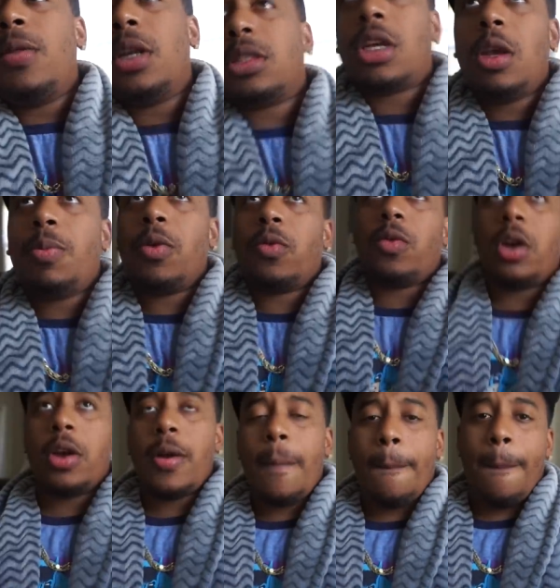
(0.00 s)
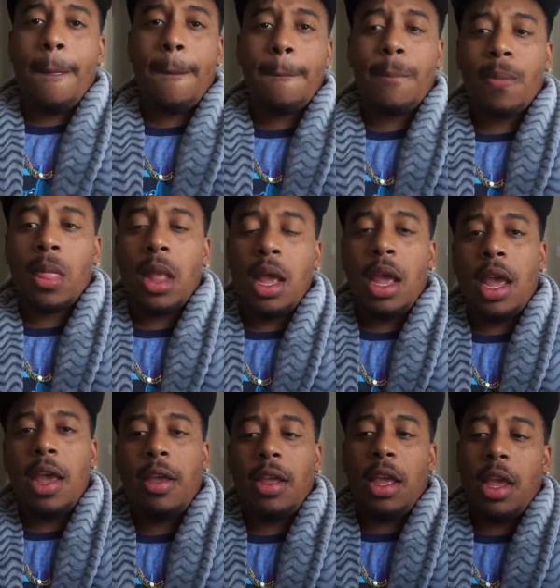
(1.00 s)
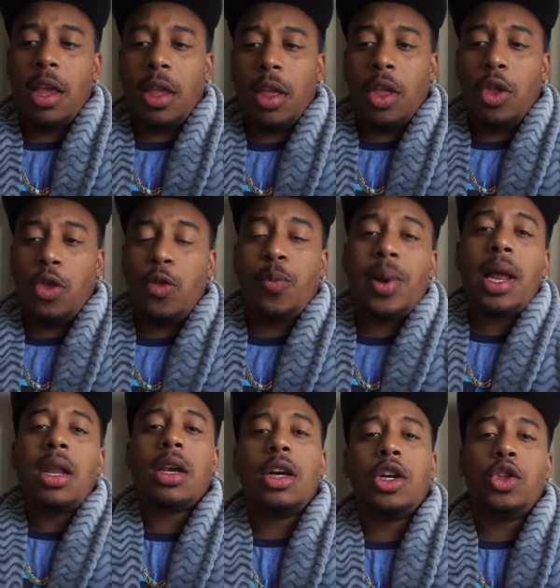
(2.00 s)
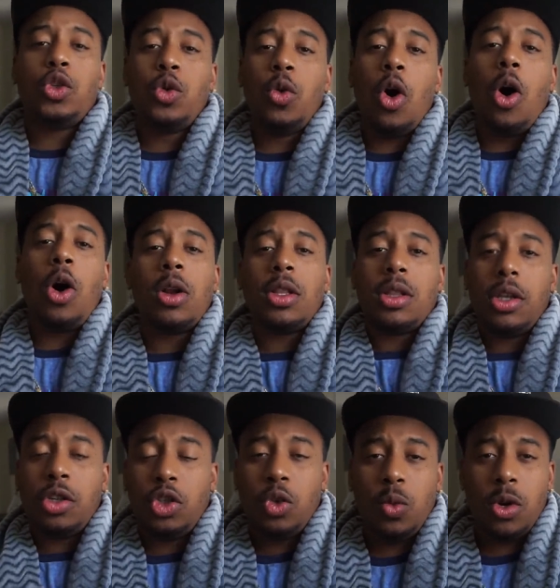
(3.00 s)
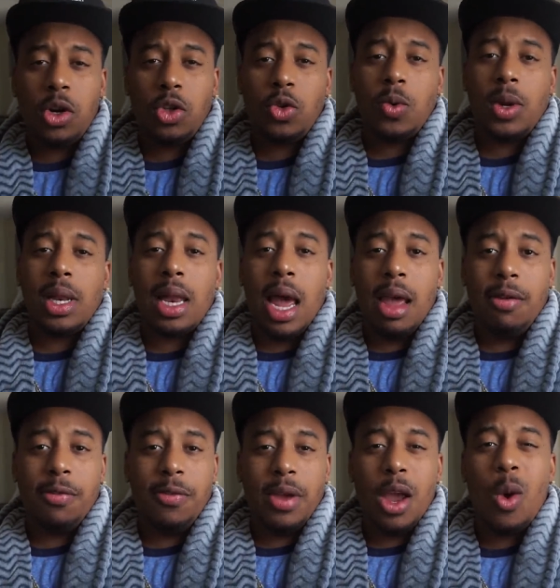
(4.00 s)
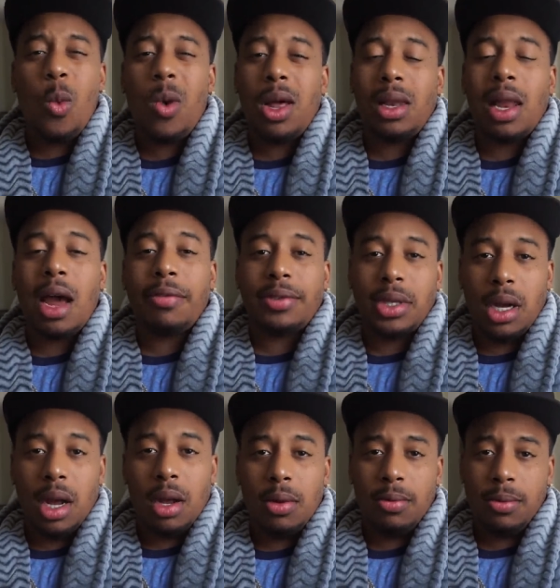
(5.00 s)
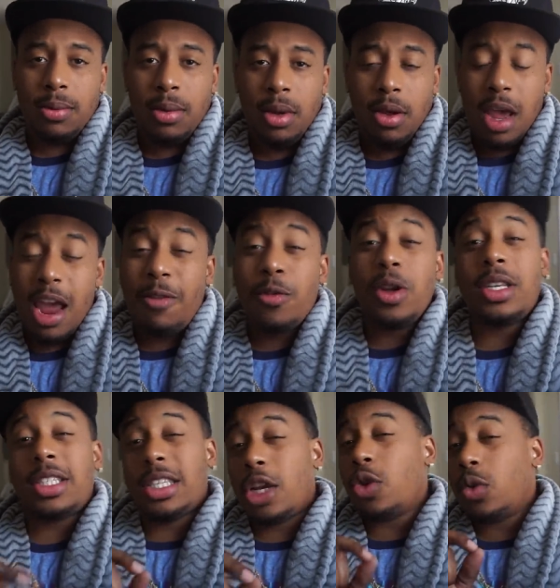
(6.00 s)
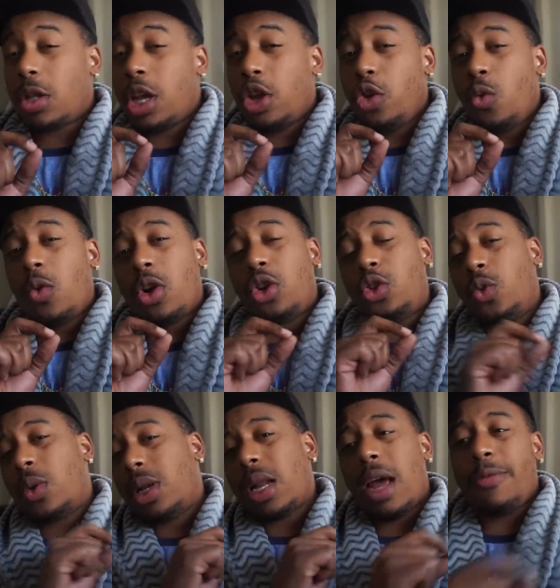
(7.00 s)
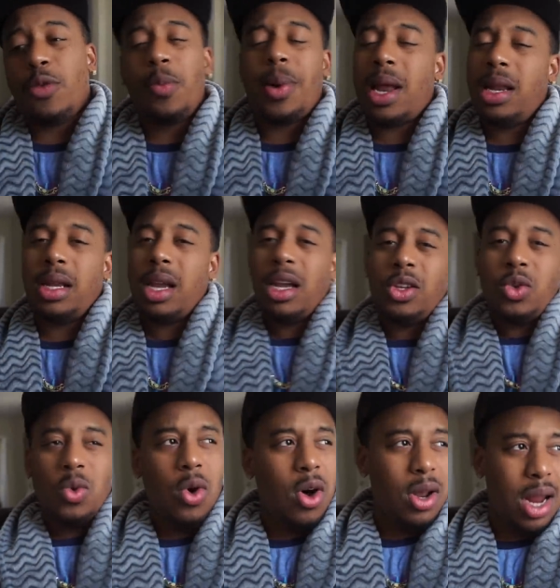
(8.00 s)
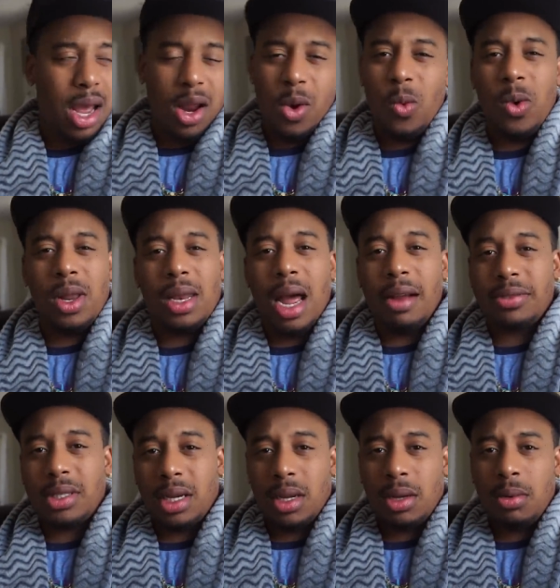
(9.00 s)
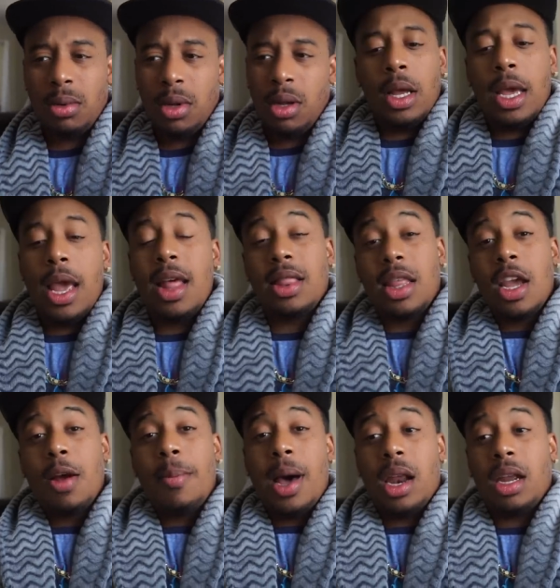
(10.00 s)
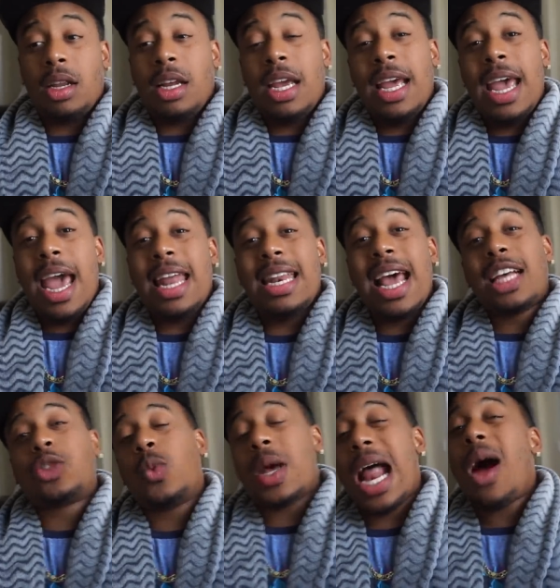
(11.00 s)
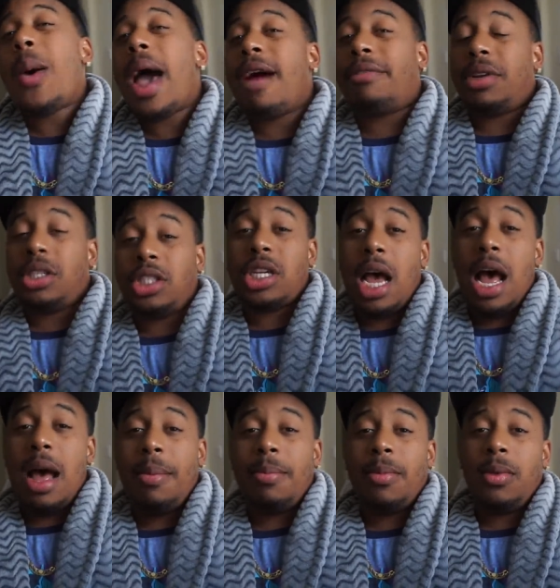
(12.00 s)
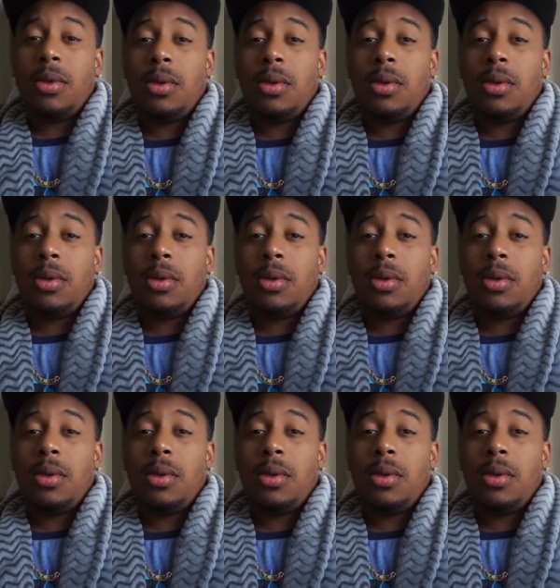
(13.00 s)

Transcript: Let's keep it real. You probably couldn't do all the things you want to do in life in one lifetime. Every single thing you want to do in life, you probably can't do all that in one lifetime. And think about it. And that's without having a job.